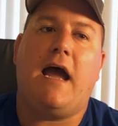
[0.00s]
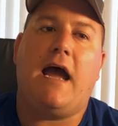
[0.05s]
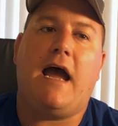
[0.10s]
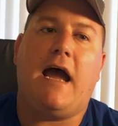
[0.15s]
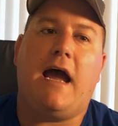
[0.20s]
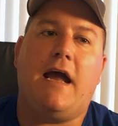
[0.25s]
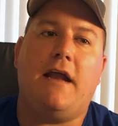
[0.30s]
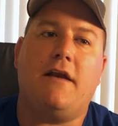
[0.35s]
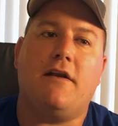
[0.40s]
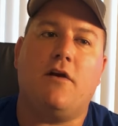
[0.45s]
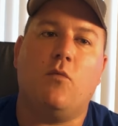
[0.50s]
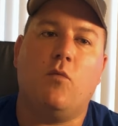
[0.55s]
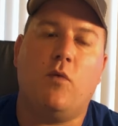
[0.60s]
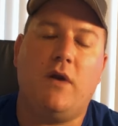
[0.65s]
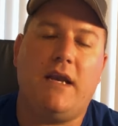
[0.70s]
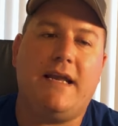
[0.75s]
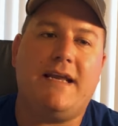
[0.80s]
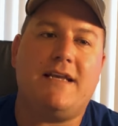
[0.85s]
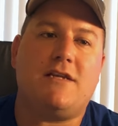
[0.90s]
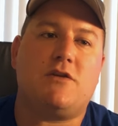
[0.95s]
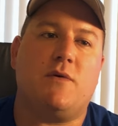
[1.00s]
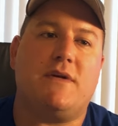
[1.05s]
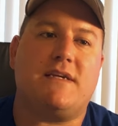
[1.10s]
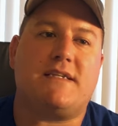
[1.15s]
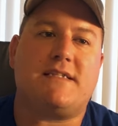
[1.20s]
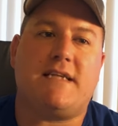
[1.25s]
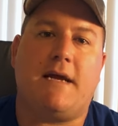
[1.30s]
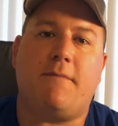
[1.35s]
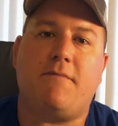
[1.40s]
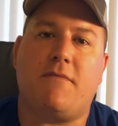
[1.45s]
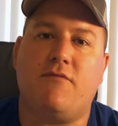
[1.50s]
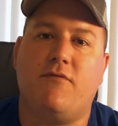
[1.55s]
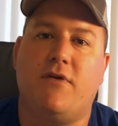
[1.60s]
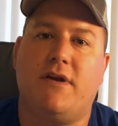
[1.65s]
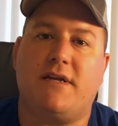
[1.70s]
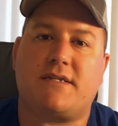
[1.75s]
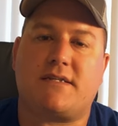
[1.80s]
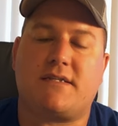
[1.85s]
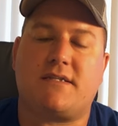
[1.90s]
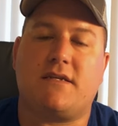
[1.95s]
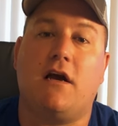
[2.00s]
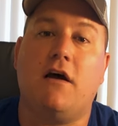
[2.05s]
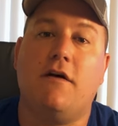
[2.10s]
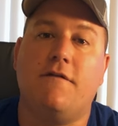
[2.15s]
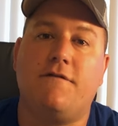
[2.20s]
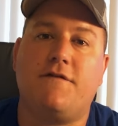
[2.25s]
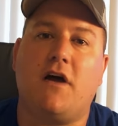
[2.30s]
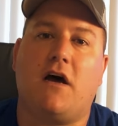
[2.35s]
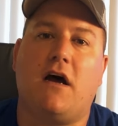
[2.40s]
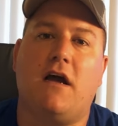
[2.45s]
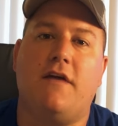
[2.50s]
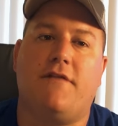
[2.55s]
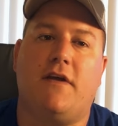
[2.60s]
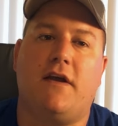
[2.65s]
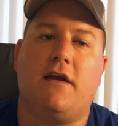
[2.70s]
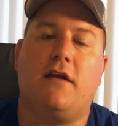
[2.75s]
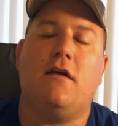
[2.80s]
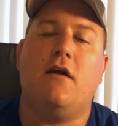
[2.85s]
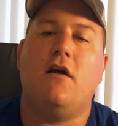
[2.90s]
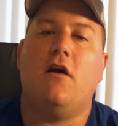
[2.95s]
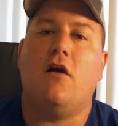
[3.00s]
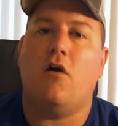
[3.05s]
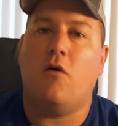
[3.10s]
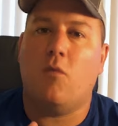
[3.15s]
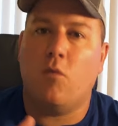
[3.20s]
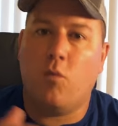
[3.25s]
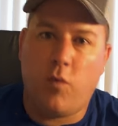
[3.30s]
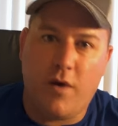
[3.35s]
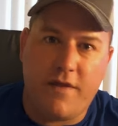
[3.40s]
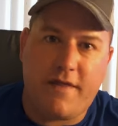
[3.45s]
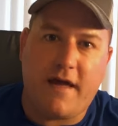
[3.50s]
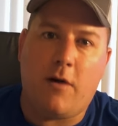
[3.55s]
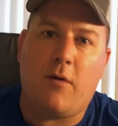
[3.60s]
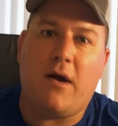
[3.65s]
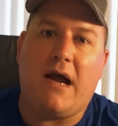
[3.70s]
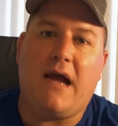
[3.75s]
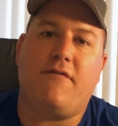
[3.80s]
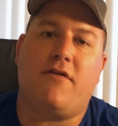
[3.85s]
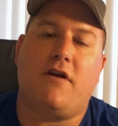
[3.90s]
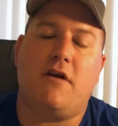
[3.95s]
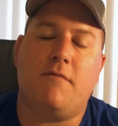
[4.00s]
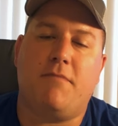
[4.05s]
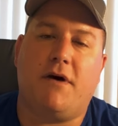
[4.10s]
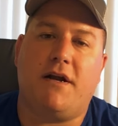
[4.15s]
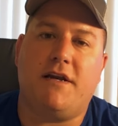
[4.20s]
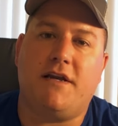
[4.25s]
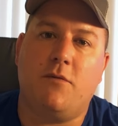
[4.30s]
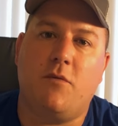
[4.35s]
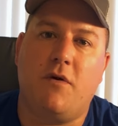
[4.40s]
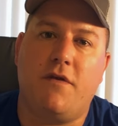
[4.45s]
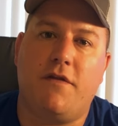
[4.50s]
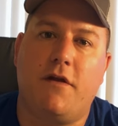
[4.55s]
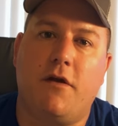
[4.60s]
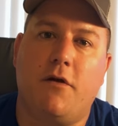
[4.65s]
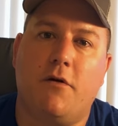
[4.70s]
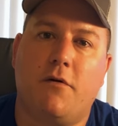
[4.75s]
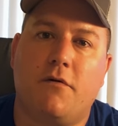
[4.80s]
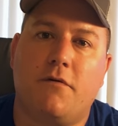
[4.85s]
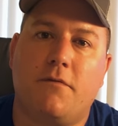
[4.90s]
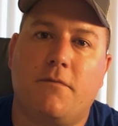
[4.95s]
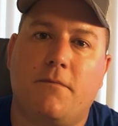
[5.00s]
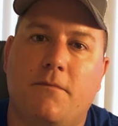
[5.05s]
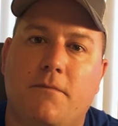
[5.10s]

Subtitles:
and willing to accept the risks of diving without having a buddy with you.